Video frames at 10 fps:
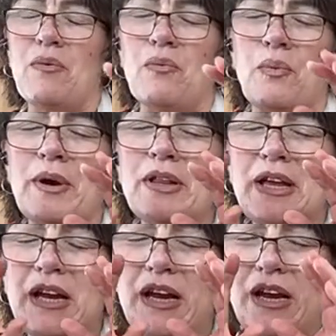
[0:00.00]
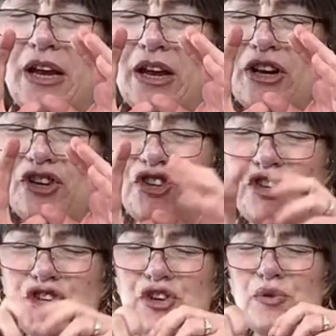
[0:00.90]
really
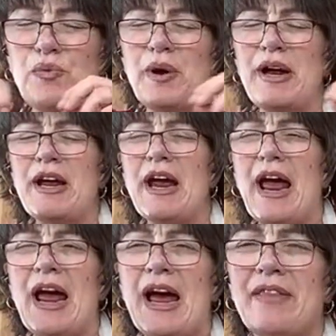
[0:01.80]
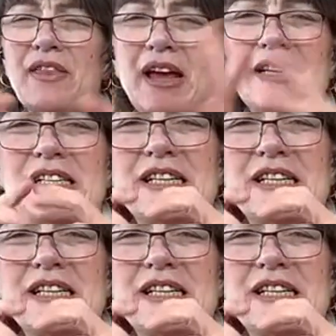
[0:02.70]
chewy and that